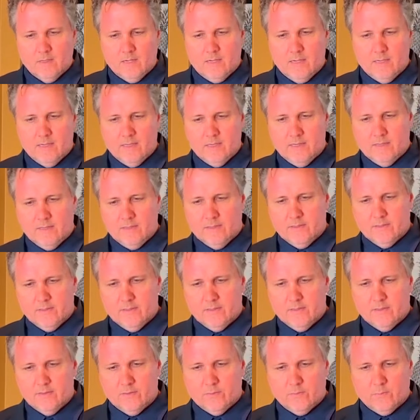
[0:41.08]
I
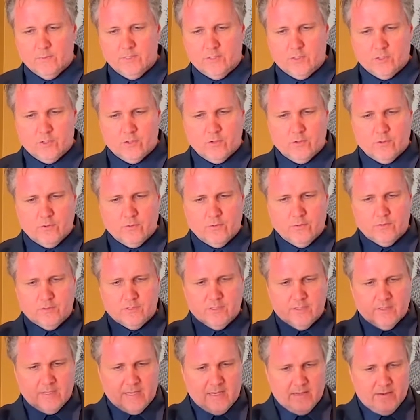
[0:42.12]

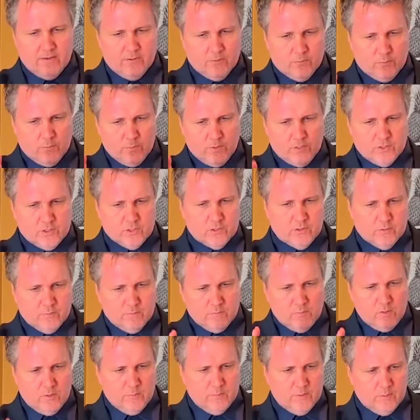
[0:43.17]
returned to that original
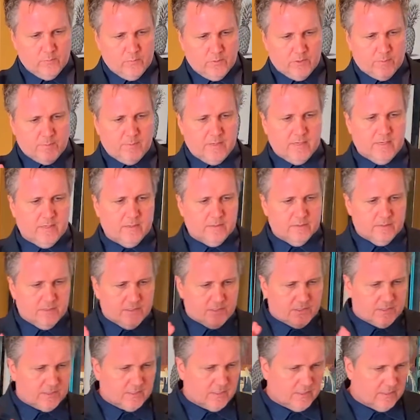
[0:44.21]
moment with my
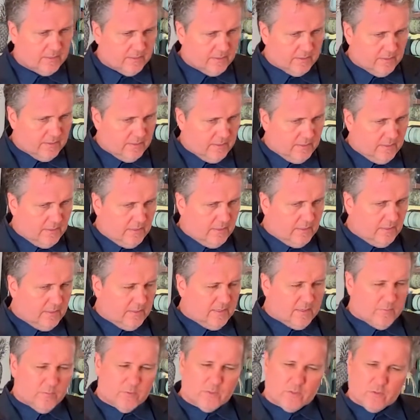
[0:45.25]
eldest son,
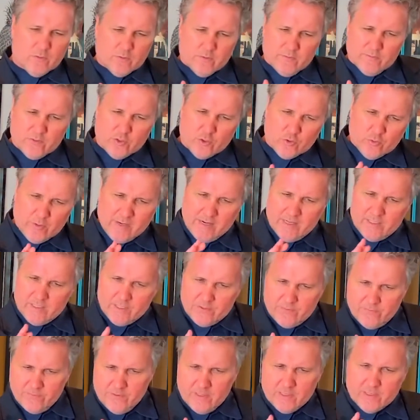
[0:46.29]
and I was sort of
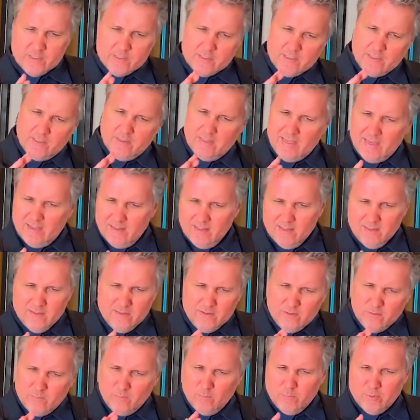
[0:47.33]
transfixed in that
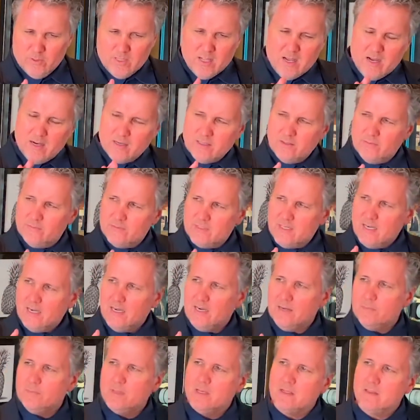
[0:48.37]
little block of
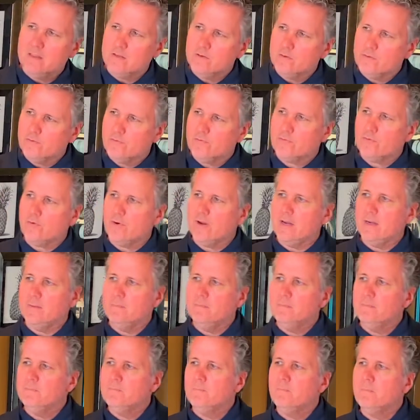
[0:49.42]
time, that little
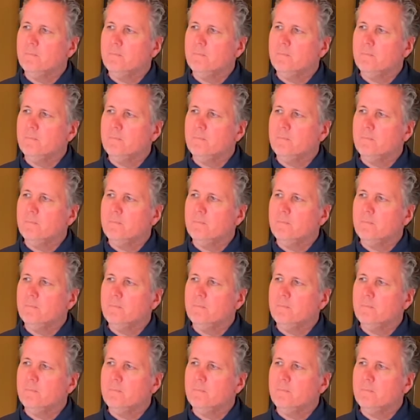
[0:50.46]
frame.